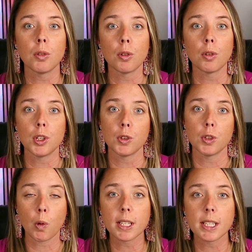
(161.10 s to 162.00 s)
go to
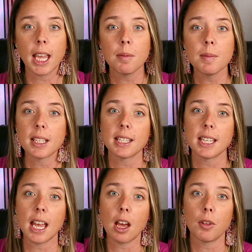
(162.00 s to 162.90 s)
sports games and see
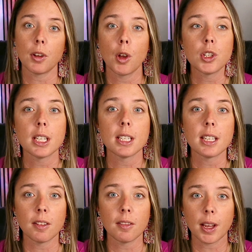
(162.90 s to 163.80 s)
how the coaches
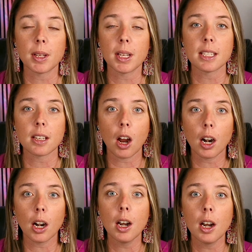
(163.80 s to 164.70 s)
and families
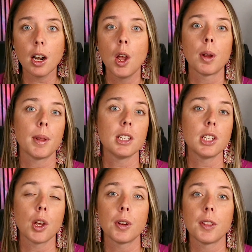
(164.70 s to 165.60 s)
are. We
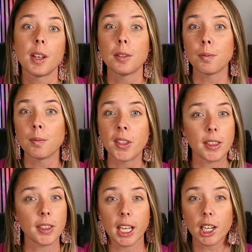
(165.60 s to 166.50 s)
plan to go to
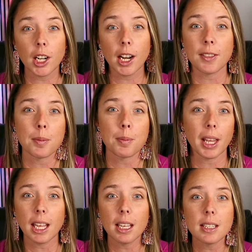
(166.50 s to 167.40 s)
the theater and
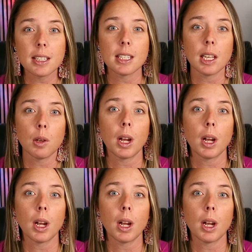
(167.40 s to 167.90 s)
the plays to